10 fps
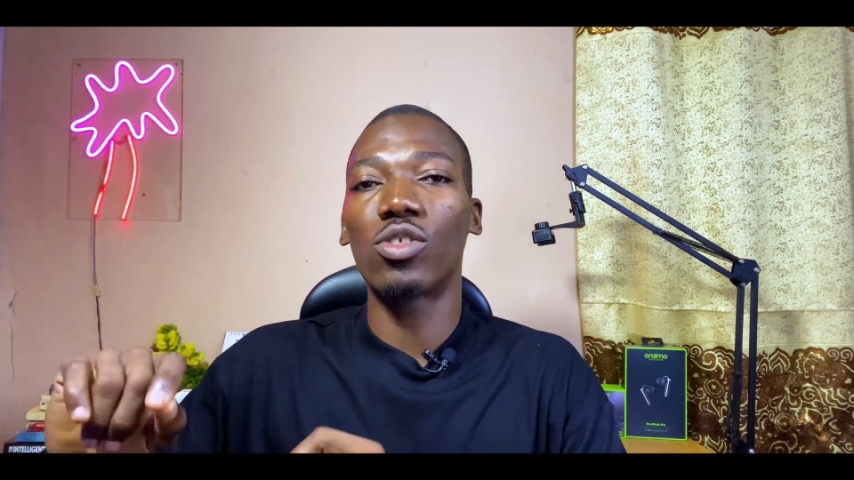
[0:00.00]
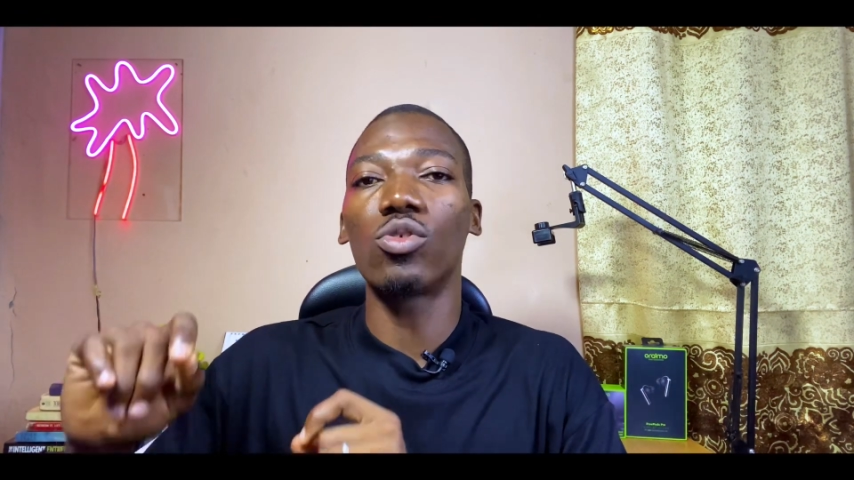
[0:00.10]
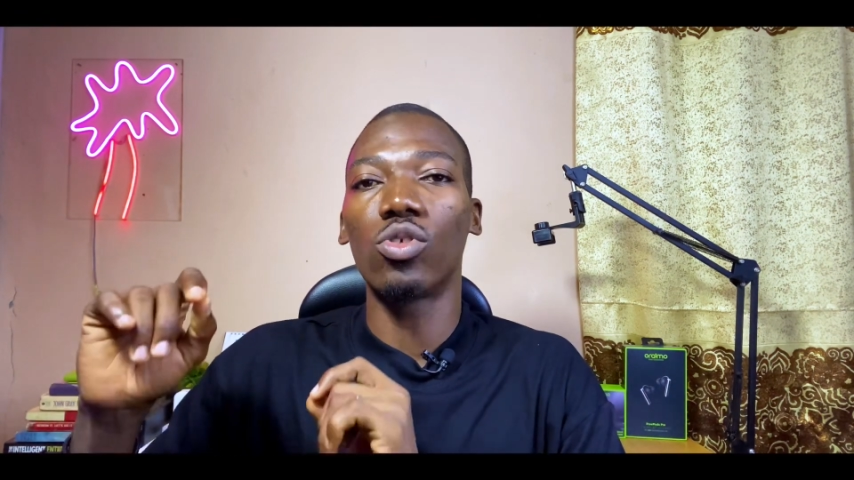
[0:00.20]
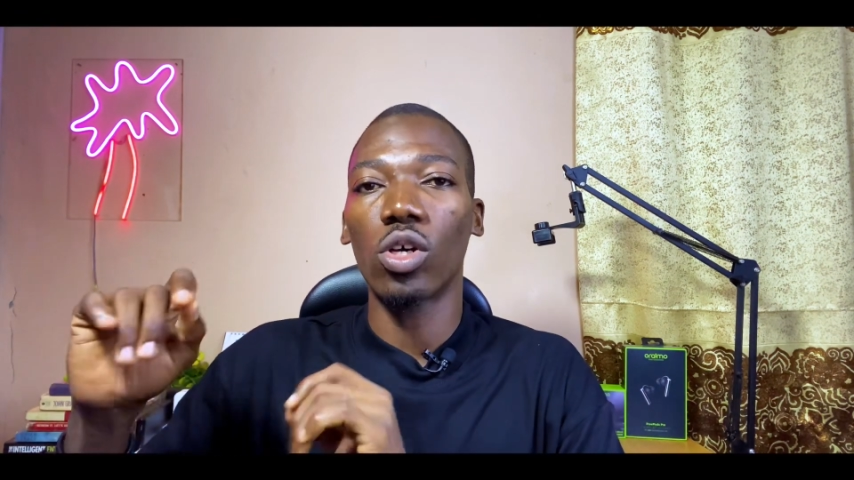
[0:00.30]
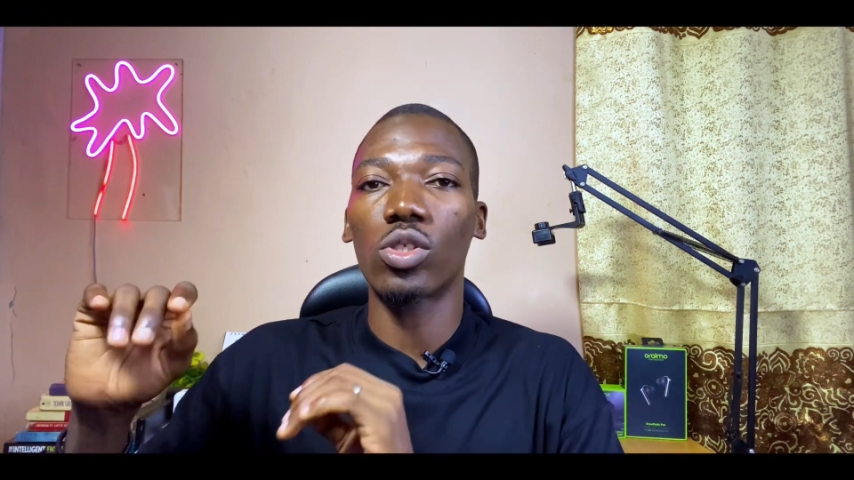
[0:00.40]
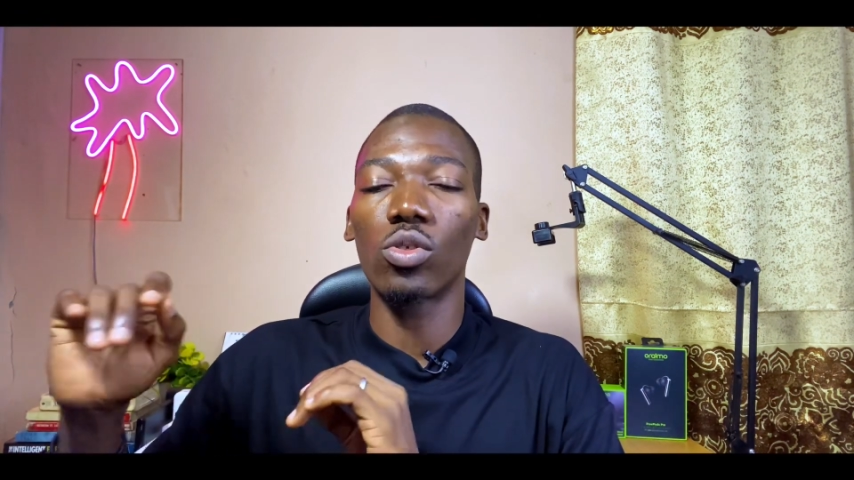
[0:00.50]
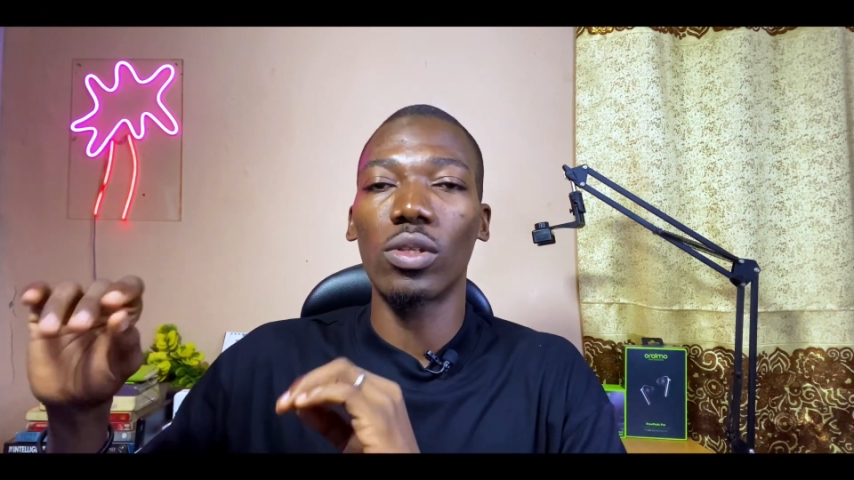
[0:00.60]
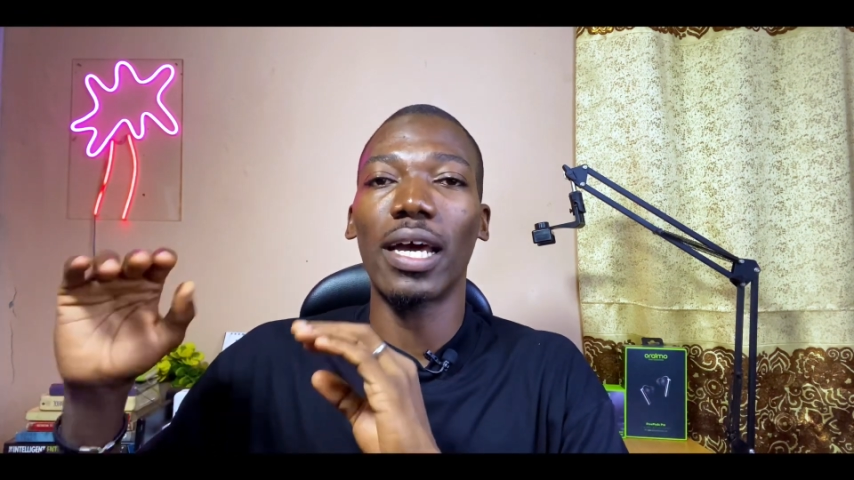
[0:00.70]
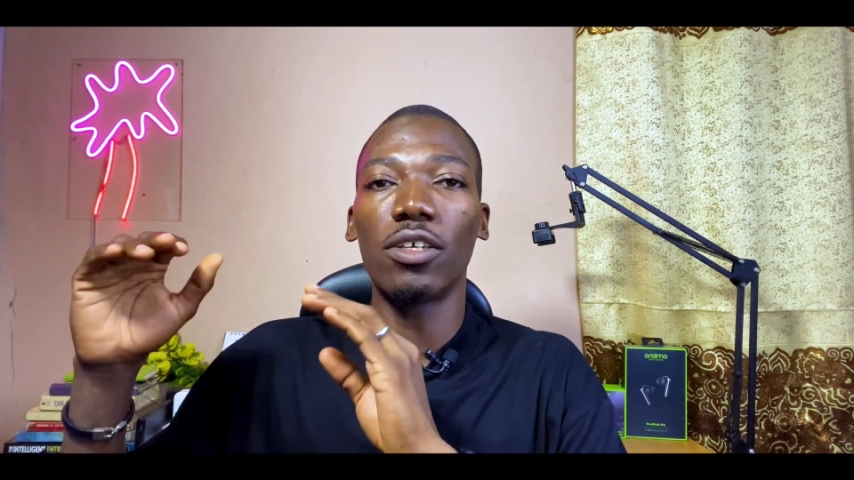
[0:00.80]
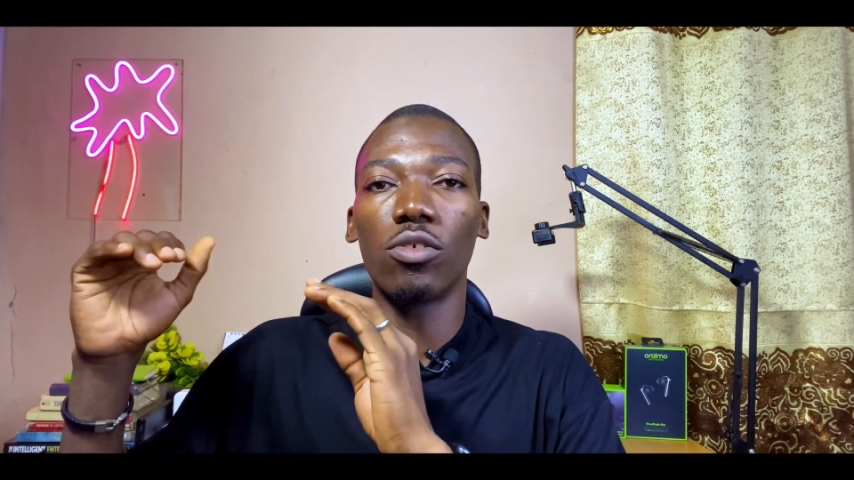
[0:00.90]
to just know
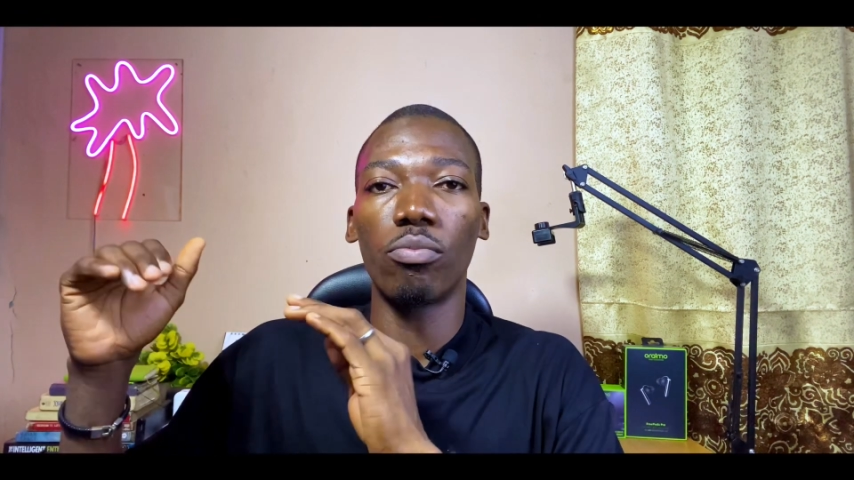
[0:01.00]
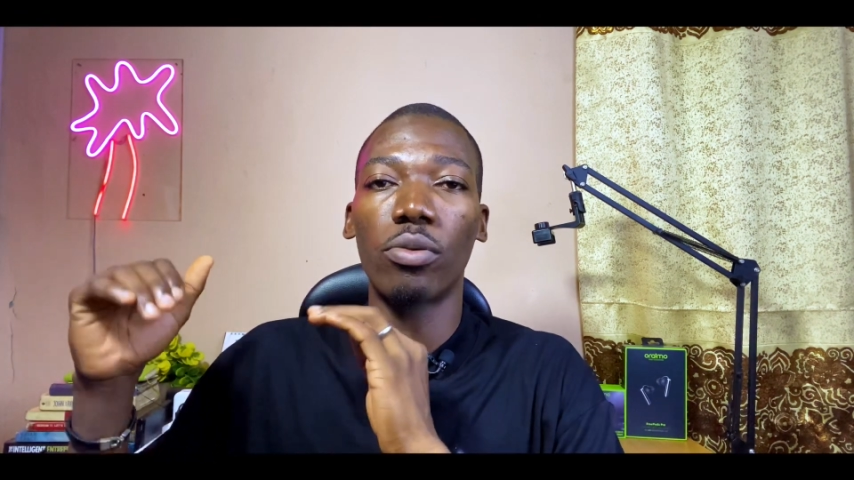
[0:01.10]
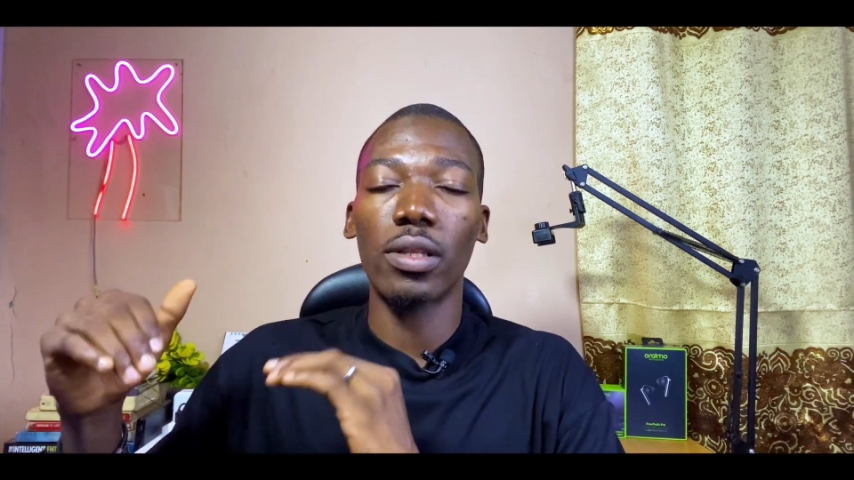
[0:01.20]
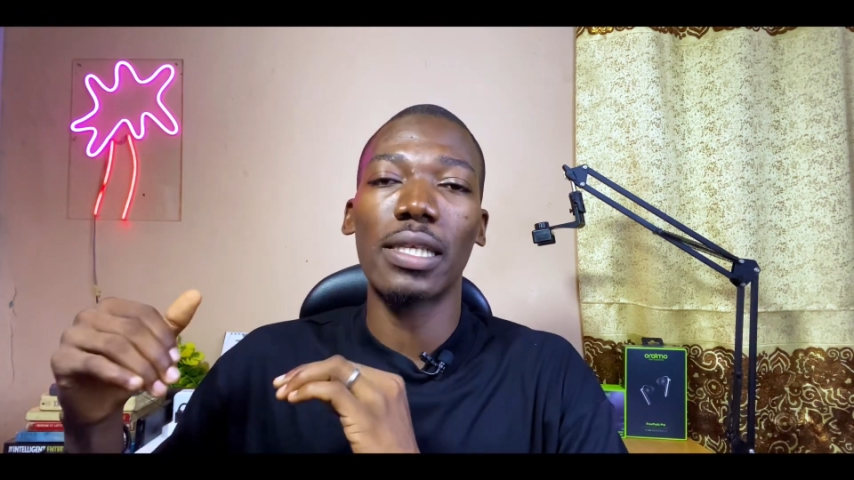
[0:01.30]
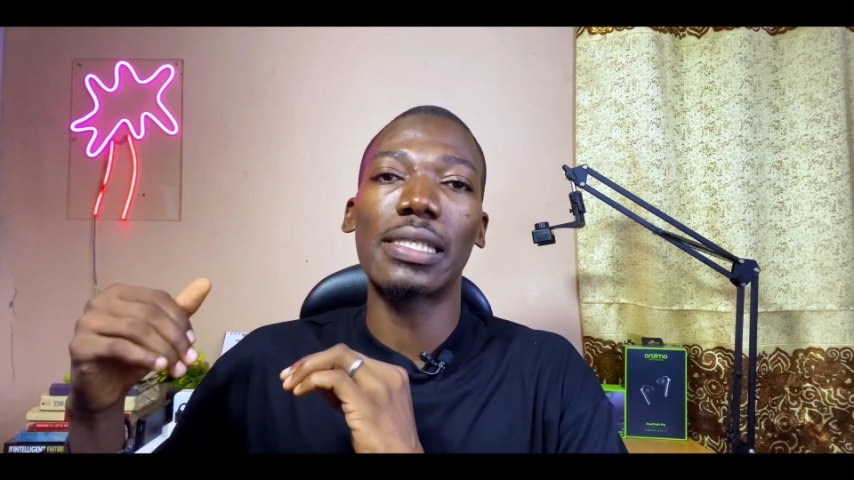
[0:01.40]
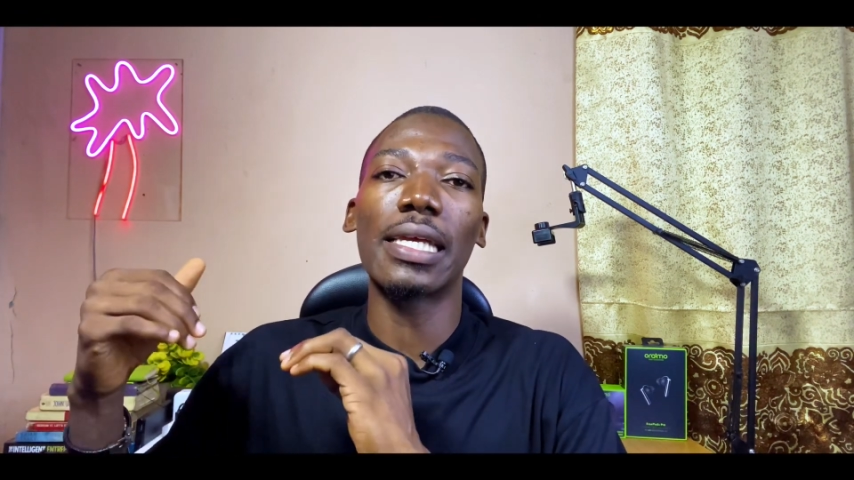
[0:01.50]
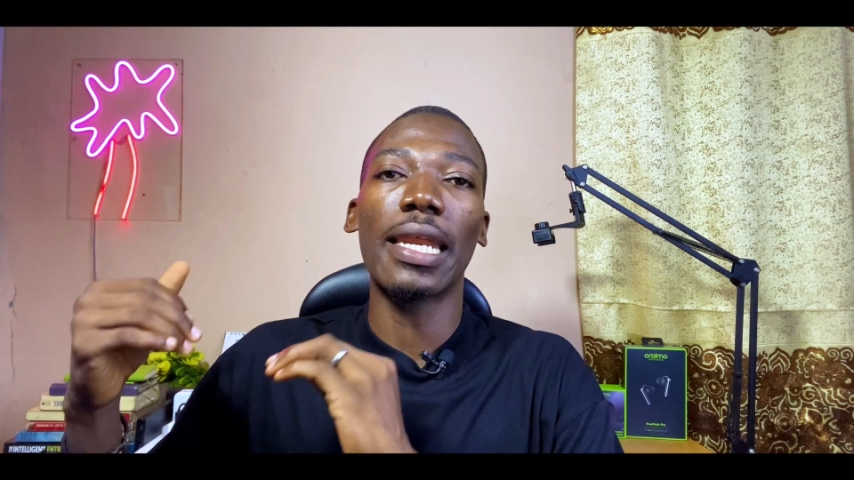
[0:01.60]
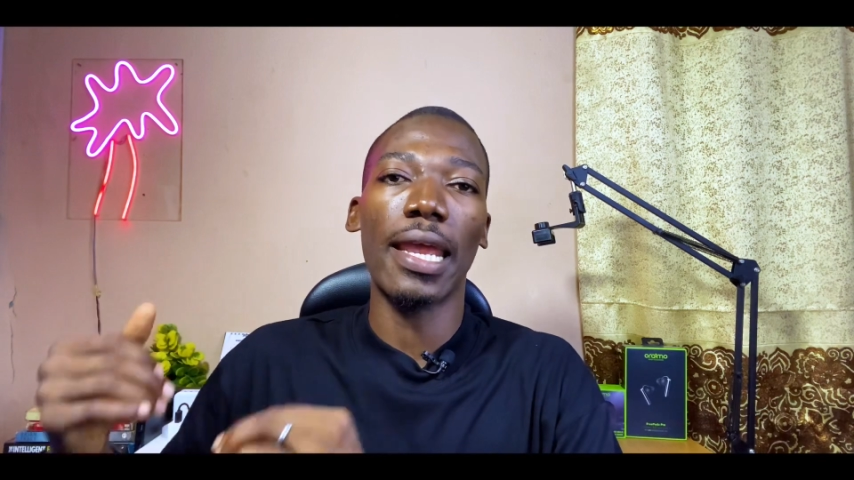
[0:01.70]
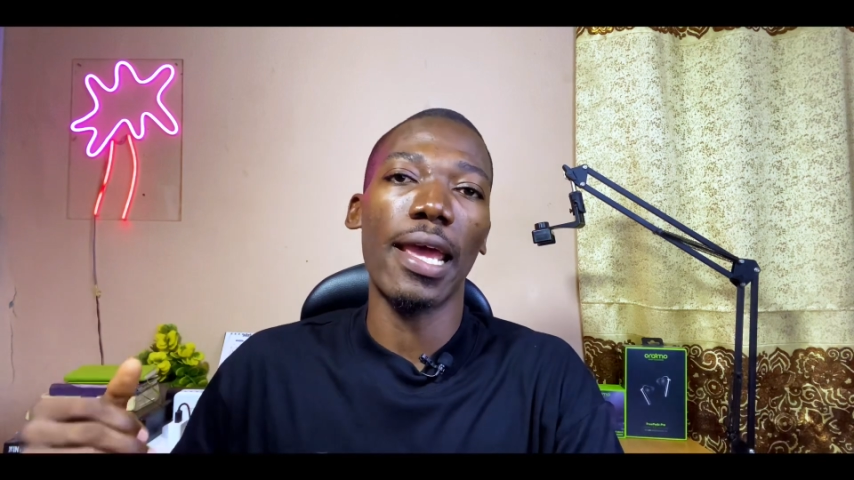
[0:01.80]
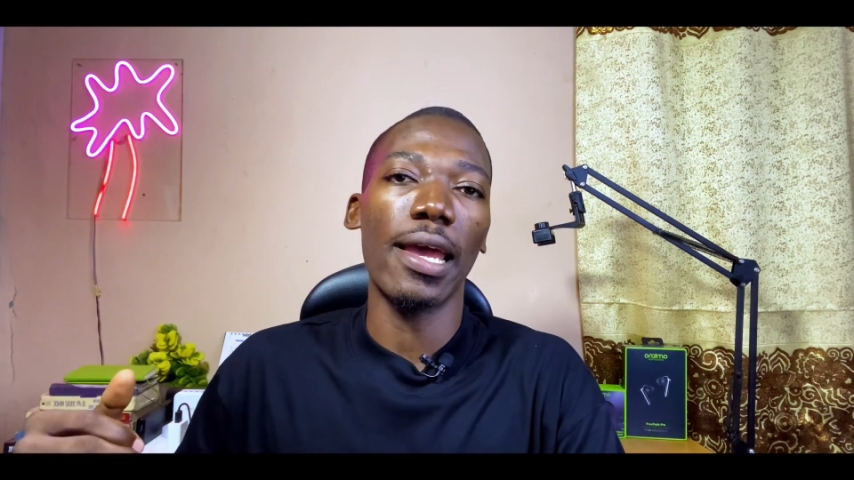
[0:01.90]
that you brought this thing
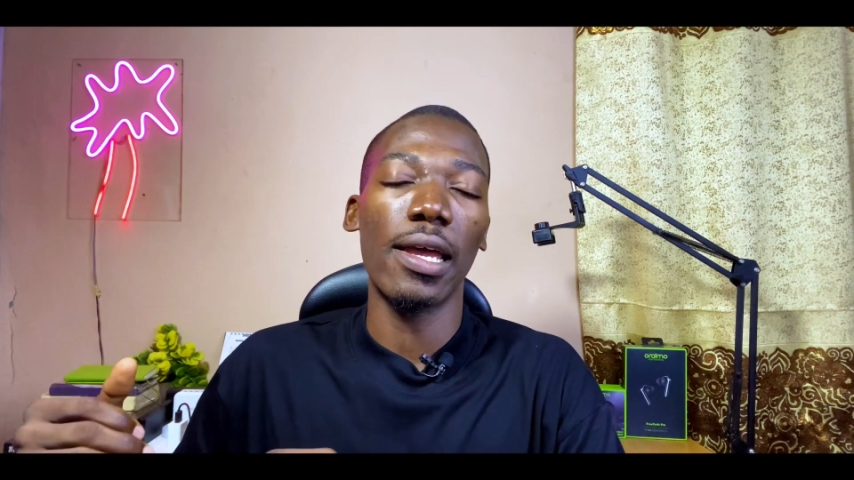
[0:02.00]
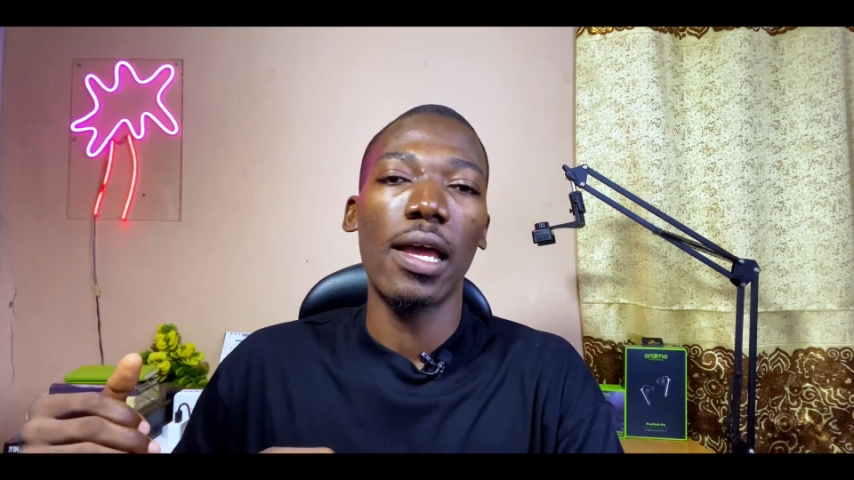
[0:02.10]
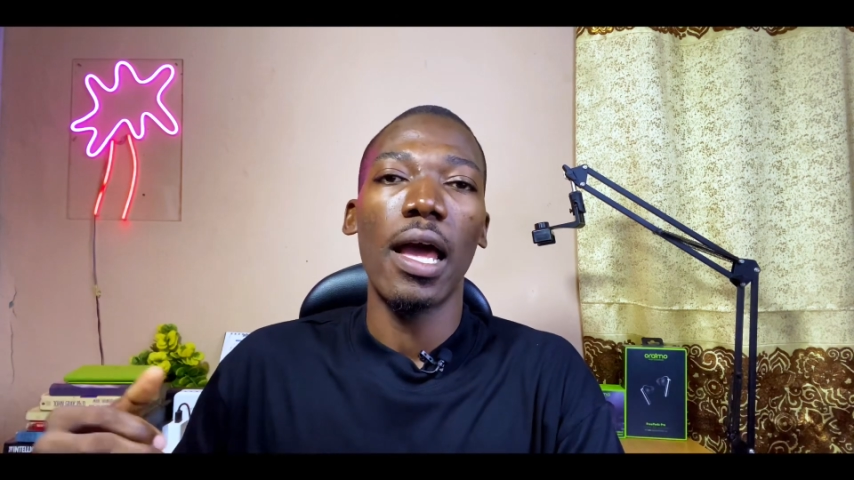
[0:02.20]
here